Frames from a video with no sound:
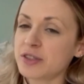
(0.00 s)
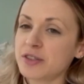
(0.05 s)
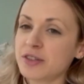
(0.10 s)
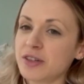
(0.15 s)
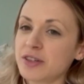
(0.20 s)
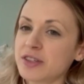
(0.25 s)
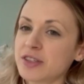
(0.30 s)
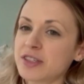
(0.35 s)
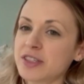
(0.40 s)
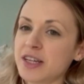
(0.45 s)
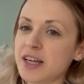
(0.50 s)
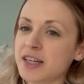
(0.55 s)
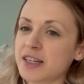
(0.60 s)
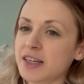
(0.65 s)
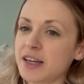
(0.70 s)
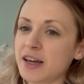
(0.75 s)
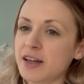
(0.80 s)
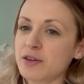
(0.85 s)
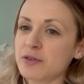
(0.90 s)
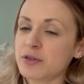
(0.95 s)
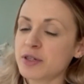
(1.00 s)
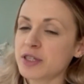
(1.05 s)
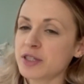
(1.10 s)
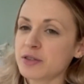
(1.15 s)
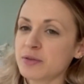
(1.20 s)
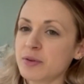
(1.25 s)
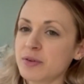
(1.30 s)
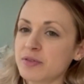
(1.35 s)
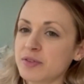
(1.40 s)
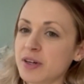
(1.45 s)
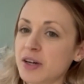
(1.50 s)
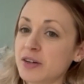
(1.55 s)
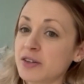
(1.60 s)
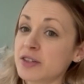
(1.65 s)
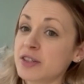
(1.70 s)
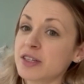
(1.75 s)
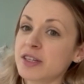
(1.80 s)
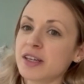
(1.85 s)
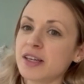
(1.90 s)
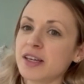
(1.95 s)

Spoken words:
not dead calories without